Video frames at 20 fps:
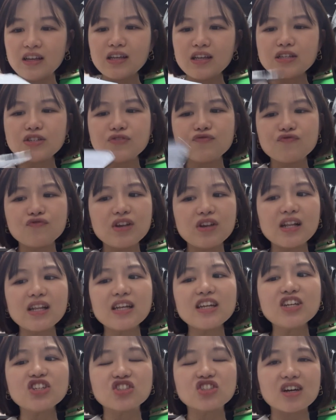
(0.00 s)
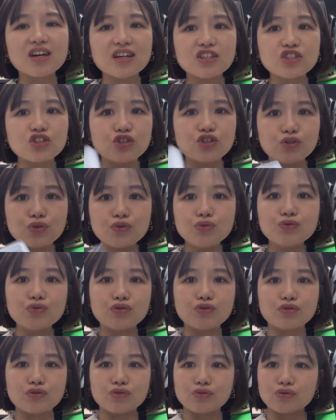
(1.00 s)
It's really just
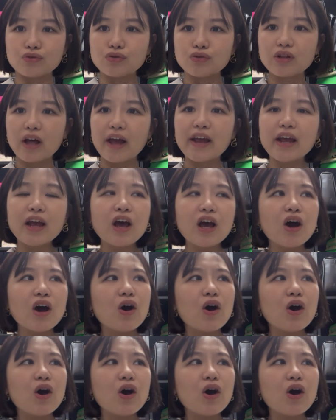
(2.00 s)
use, you know, like